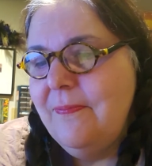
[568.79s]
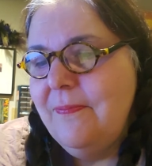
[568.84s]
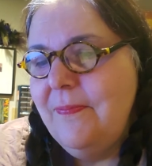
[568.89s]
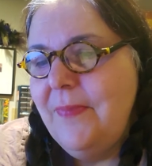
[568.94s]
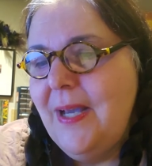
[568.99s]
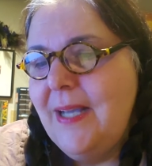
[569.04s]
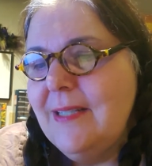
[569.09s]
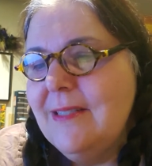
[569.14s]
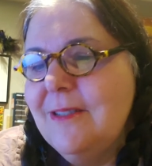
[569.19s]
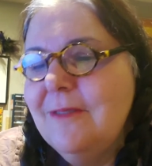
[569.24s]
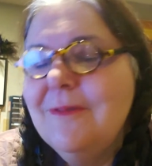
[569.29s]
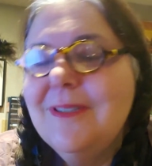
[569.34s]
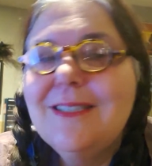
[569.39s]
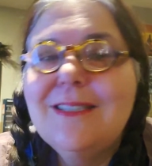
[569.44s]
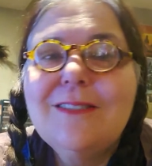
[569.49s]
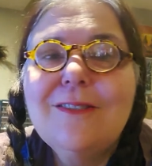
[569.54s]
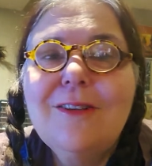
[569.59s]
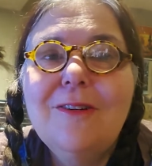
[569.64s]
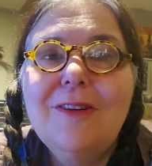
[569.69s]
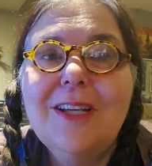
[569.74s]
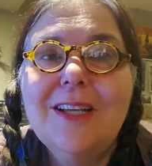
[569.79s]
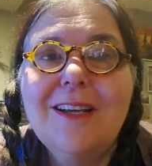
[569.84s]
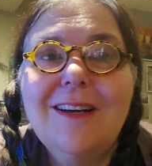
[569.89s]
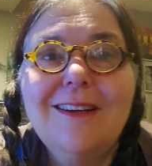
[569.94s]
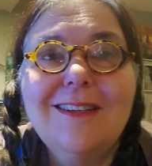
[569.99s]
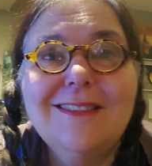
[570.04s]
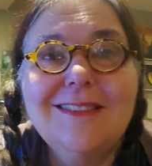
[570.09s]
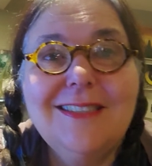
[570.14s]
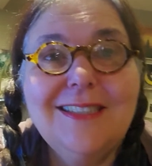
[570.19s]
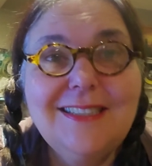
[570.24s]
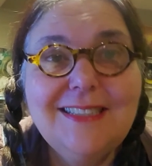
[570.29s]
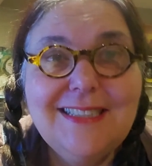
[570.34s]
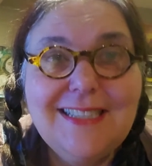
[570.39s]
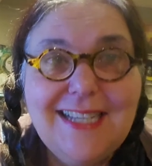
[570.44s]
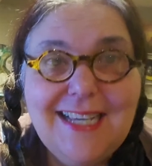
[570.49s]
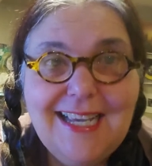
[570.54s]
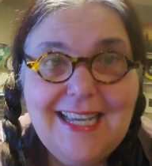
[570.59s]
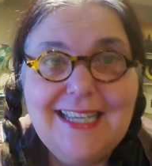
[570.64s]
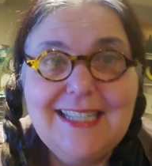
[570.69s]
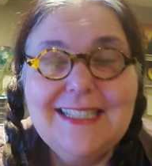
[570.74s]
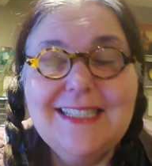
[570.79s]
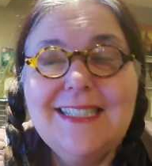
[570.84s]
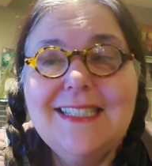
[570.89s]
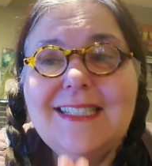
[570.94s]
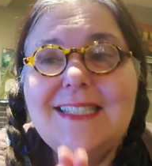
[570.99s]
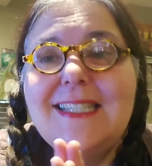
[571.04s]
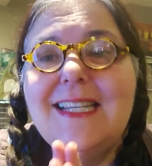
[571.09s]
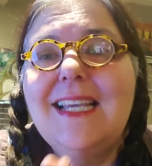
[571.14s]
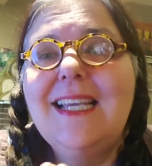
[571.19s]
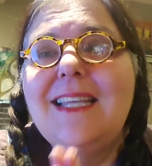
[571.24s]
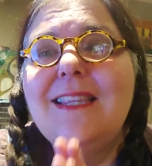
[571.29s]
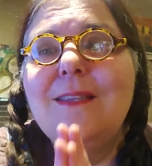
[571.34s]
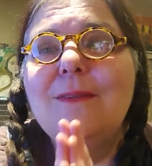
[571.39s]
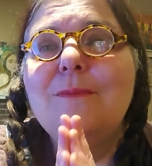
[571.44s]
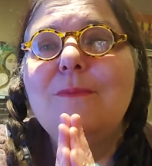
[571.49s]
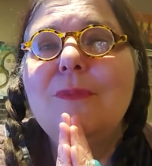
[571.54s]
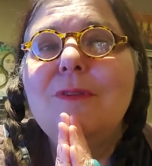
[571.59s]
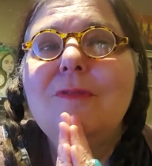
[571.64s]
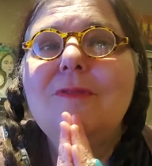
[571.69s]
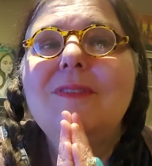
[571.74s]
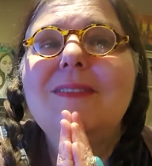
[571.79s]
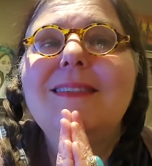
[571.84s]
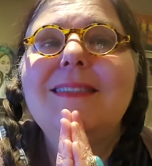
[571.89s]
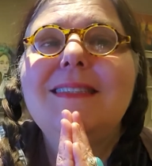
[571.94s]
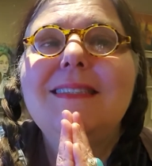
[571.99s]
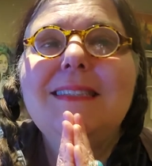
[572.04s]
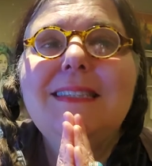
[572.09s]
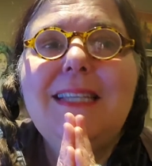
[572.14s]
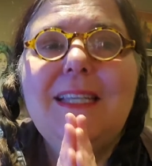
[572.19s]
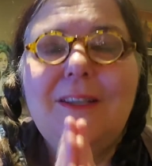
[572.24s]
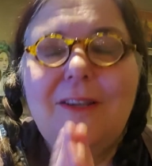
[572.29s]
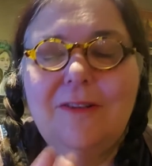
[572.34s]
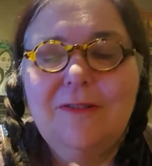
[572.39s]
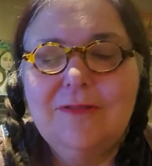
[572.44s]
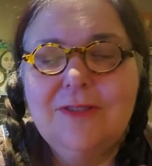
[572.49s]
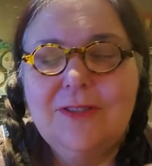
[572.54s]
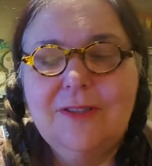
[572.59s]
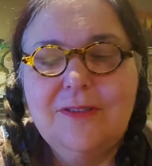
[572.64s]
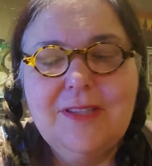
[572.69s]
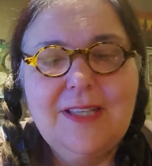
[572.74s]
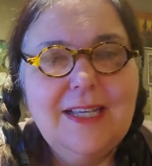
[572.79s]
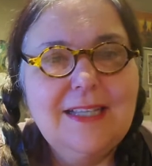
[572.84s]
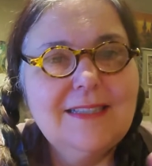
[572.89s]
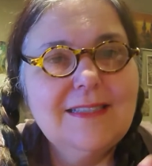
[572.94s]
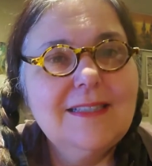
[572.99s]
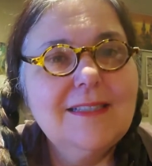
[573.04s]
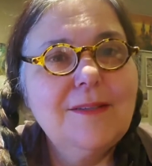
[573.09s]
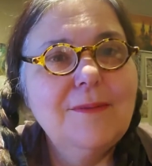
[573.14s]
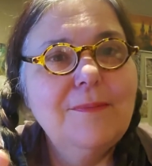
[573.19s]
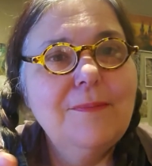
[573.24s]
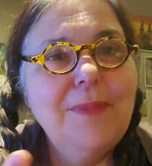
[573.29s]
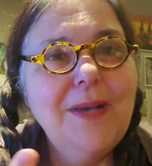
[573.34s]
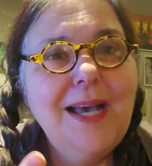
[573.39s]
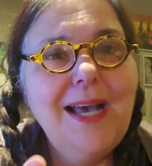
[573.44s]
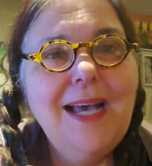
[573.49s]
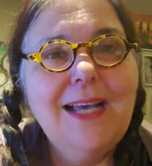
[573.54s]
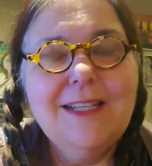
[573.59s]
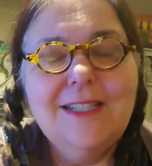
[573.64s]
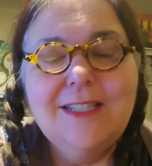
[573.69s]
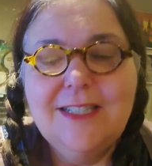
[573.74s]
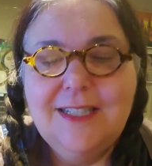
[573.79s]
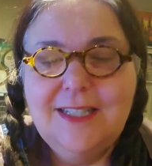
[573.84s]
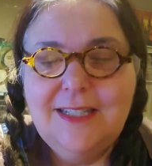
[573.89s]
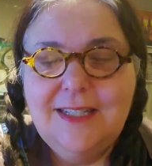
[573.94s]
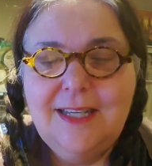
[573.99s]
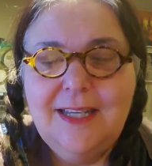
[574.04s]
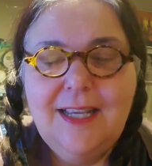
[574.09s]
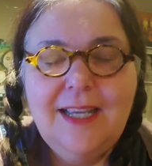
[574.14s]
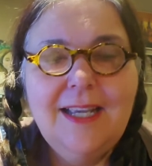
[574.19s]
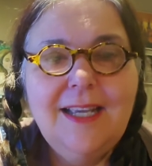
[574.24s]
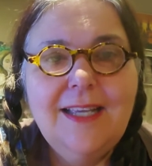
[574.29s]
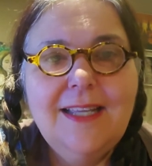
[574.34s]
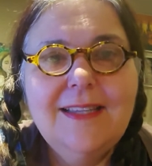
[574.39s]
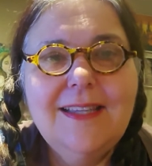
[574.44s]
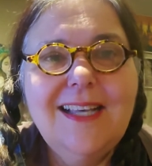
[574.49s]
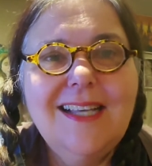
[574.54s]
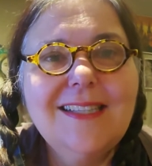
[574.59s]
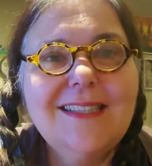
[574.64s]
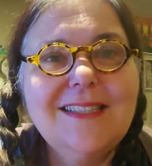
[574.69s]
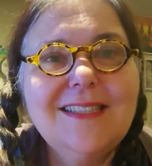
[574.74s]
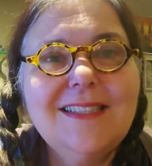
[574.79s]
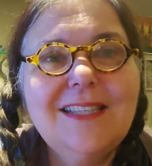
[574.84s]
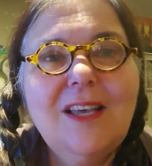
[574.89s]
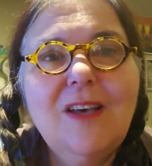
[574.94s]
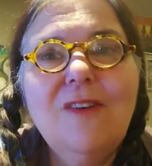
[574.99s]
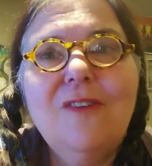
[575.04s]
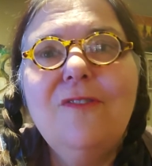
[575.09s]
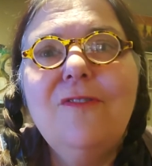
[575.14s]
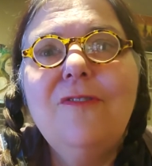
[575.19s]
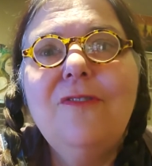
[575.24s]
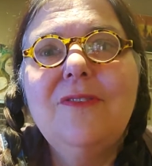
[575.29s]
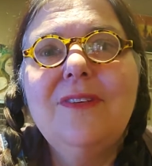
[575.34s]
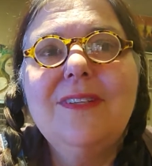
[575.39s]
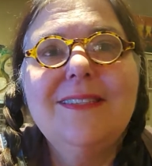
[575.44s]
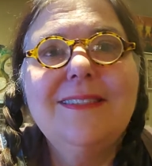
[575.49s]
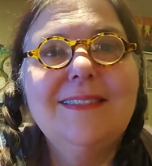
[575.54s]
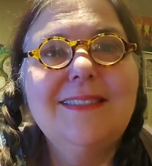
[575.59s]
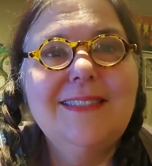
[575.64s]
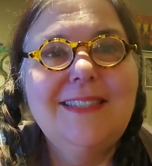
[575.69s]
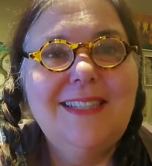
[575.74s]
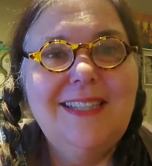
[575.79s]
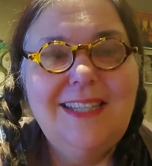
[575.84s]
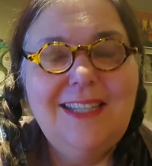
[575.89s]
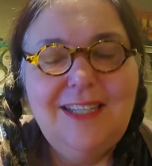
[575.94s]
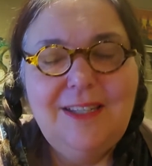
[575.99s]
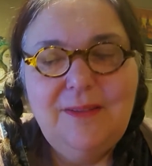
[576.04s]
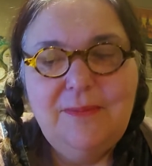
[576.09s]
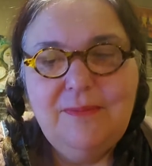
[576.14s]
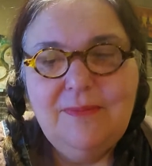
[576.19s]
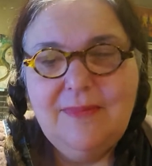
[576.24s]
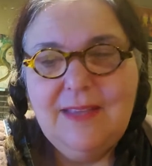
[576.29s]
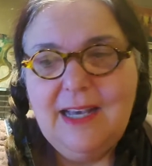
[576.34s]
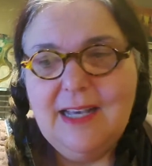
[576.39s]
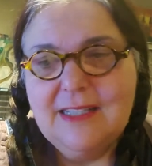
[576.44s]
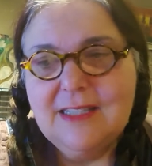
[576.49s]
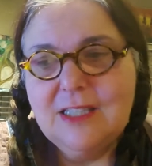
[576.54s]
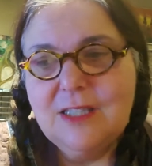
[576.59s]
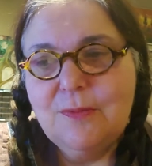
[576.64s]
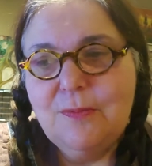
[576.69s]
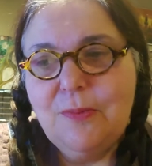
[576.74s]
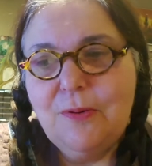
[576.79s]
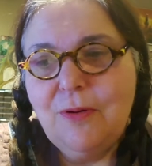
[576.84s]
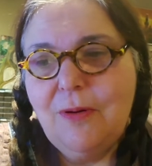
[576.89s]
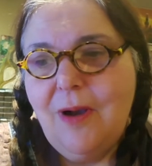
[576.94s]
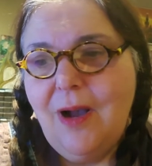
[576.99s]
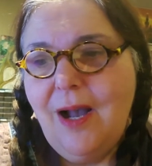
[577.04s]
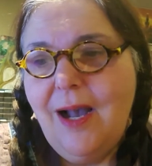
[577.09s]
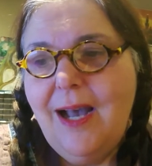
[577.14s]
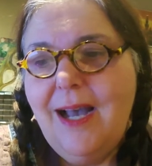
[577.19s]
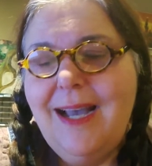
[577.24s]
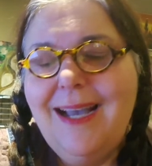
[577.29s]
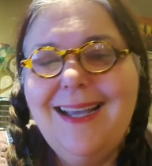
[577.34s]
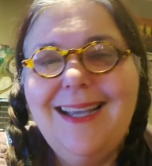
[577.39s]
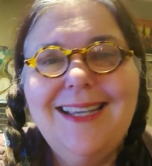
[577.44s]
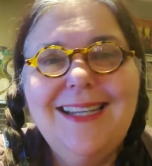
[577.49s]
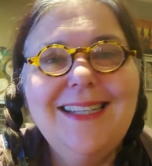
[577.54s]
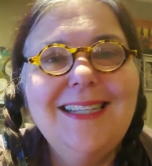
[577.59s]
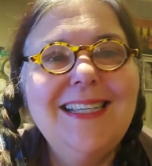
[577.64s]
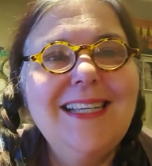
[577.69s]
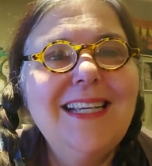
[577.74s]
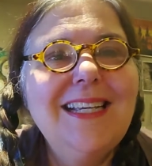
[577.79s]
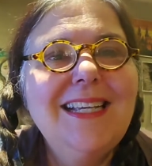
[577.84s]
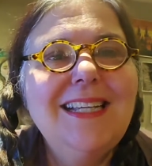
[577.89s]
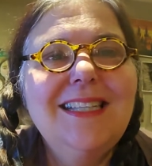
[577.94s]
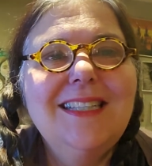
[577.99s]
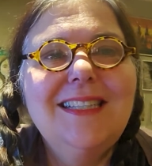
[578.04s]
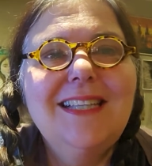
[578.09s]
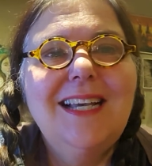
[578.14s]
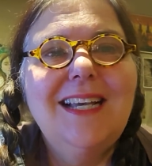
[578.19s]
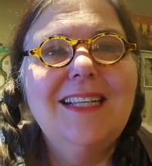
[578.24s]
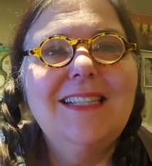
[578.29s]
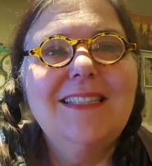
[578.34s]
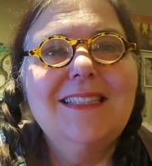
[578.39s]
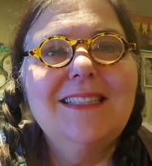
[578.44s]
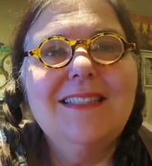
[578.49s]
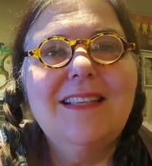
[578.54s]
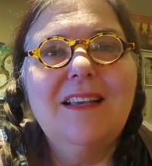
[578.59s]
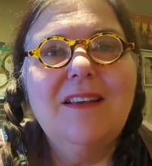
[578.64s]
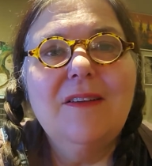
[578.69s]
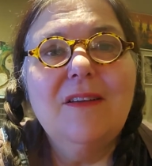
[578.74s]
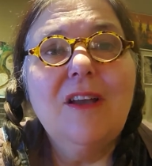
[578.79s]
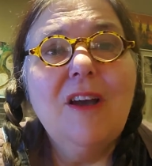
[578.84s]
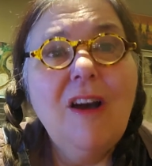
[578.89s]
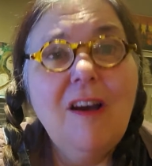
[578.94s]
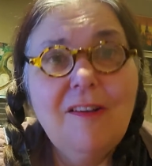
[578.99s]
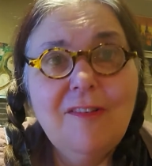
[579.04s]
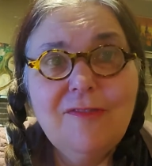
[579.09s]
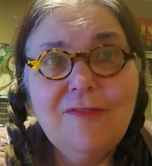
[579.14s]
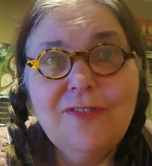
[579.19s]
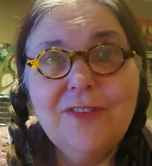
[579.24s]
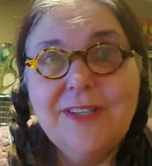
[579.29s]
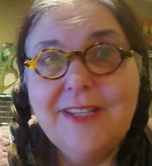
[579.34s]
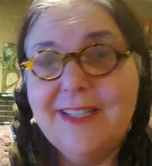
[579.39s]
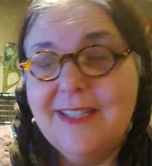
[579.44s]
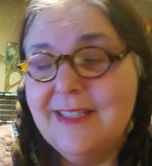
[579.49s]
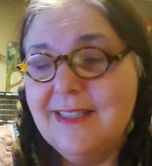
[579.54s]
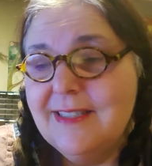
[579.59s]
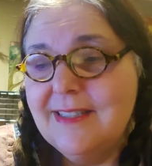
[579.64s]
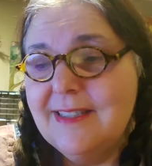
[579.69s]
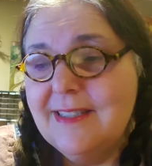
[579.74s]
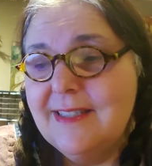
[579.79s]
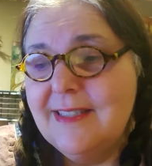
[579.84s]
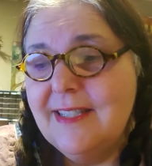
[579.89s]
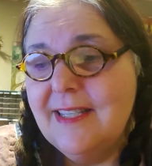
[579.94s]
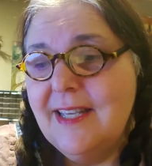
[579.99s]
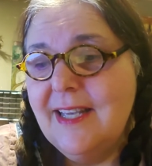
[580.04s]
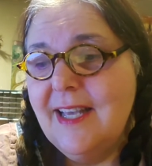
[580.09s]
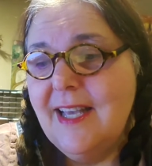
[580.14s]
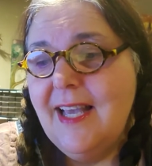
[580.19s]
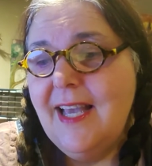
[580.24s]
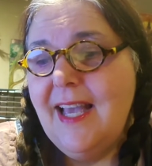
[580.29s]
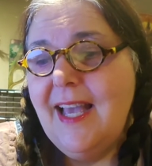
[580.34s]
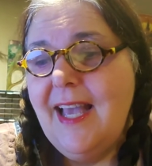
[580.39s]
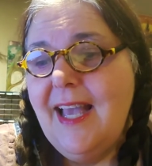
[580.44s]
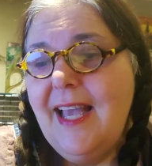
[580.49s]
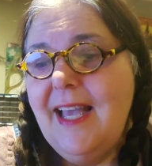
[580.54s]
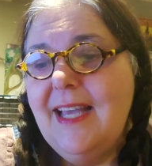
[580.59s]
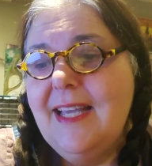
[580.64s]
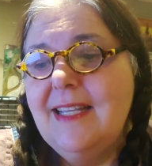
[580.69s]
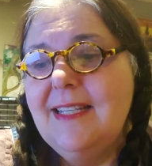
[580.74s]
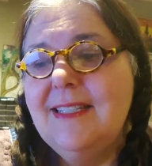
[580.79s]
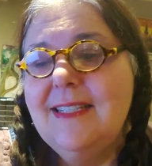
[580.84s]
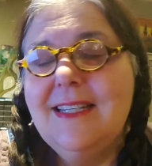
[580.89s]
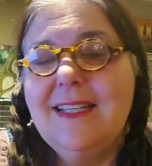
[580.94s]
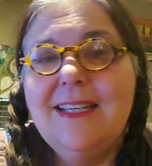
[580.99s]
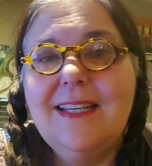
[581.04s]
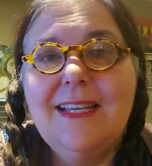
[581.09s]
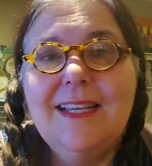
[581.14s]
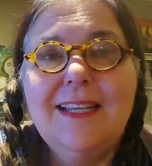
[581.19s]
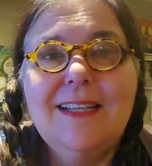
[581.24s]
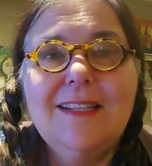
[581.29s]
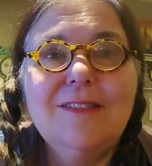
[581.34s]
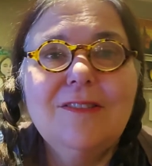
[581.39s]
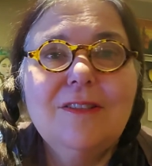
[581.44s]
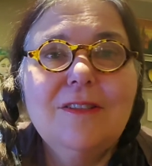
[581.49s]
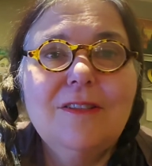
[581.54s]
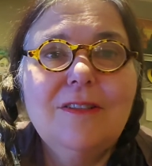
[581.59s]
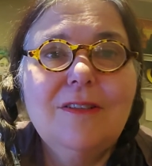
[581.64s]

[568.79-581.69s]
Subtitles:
back to what's going on today. Today, the moon is in Leo. So, that's compassion, that's self-esteem, that's pride, that's confidence. And it